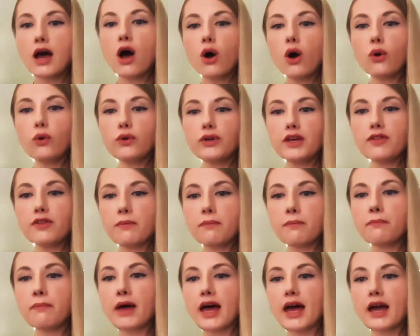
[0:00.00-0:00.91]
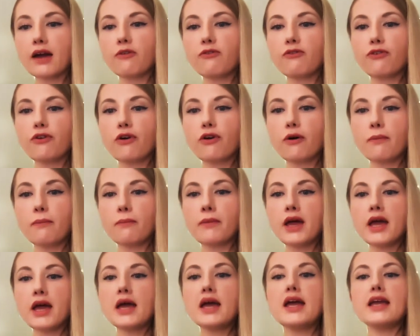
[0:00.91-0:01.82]
holding them back from
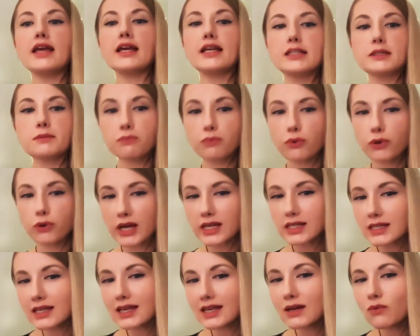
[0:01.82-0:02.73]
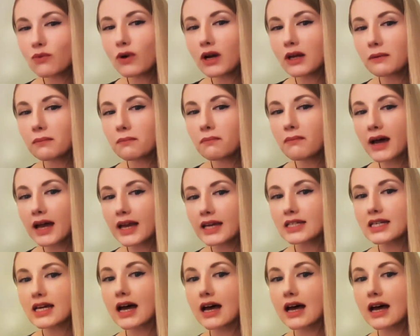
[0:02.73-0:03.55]
expressing what might